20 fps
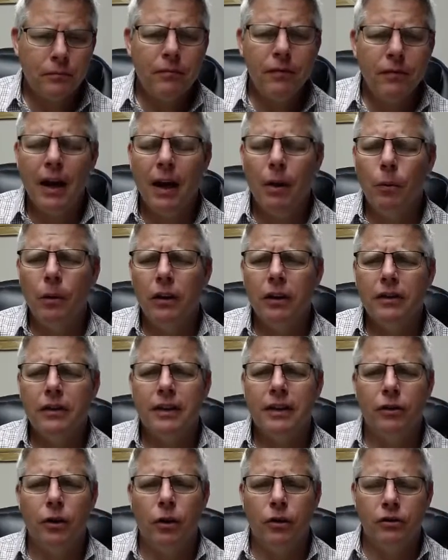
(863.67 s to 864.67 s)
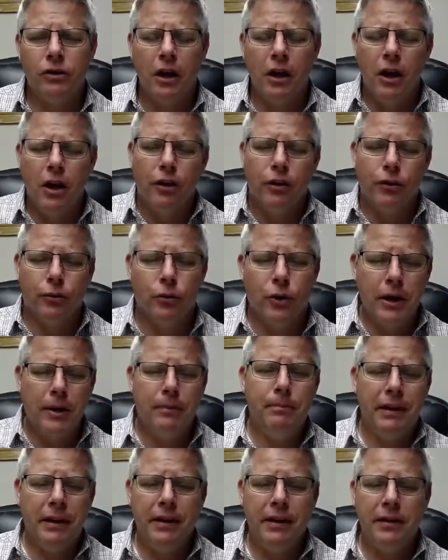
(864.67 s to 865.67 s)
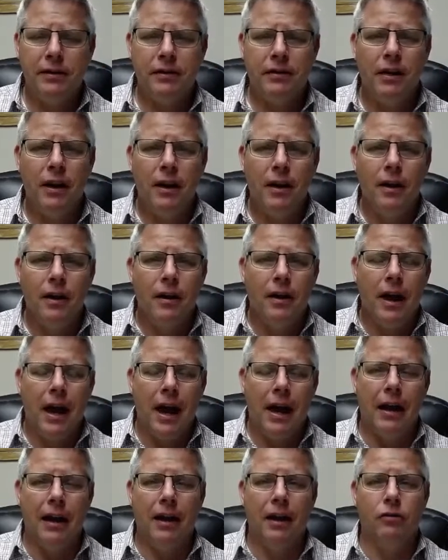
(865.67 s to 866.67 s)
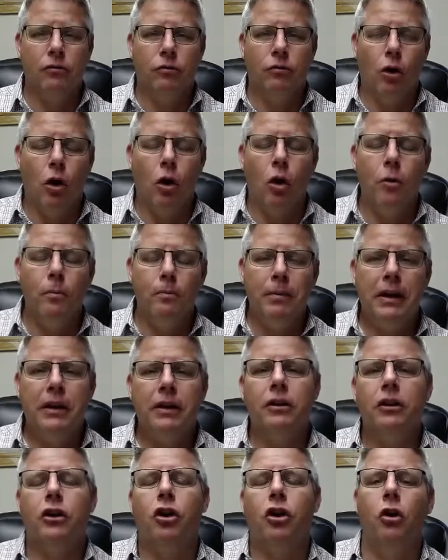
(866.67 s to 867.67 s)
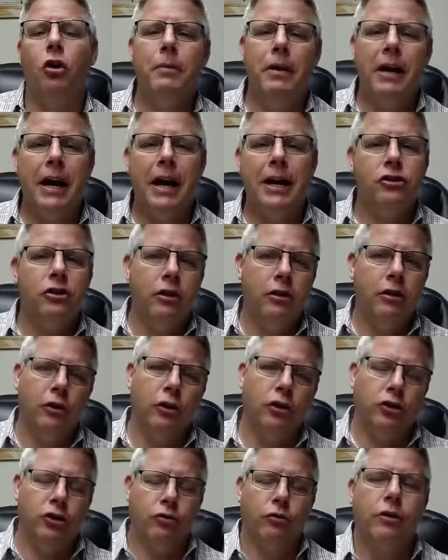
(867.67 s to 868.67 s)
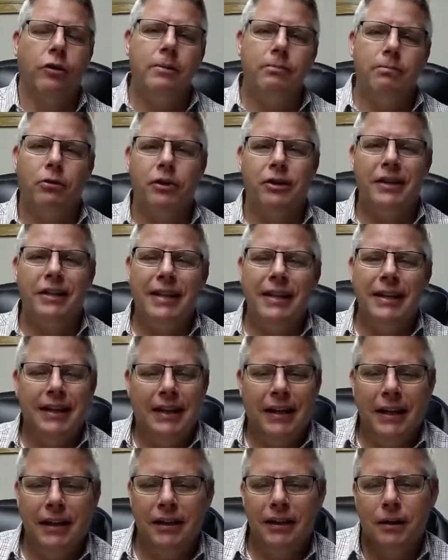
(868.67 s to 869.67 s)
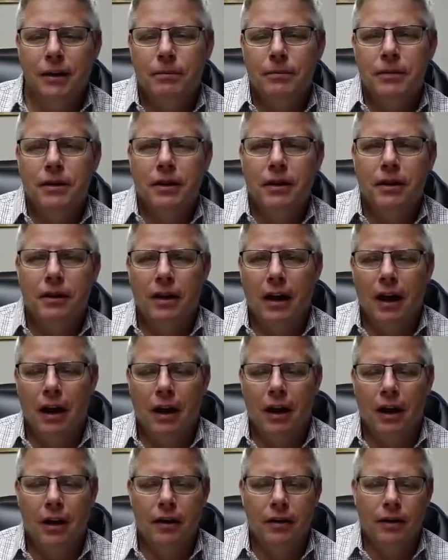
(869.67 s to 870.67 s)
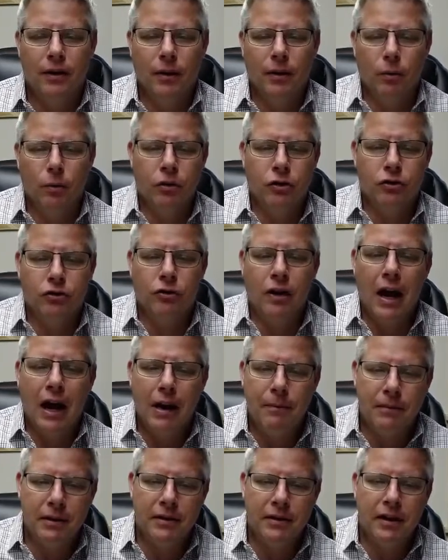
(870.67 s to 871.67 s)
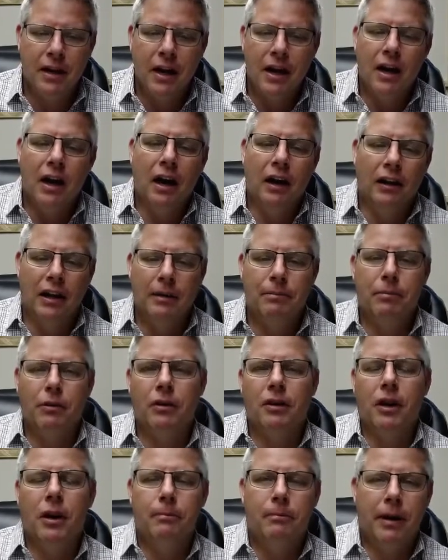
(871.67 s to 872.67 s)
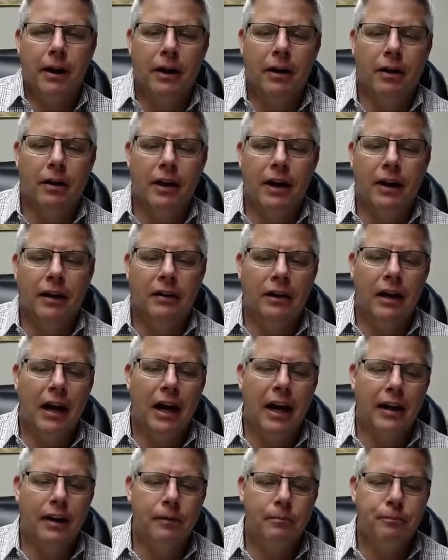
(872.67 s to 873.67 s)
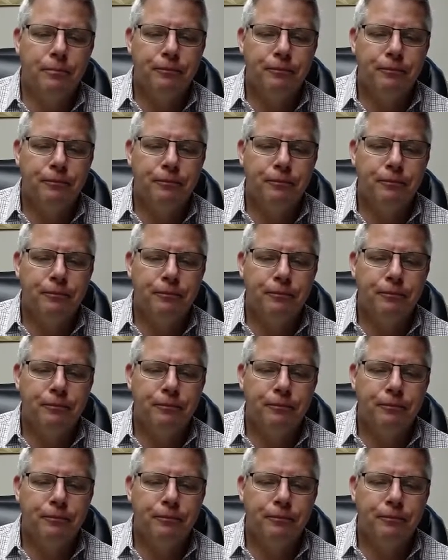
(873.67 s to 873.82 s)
and we looked at those three beasts and Rome being the culmination of those three preceding kingdoms that were described as a leopard, a bear, and a lion.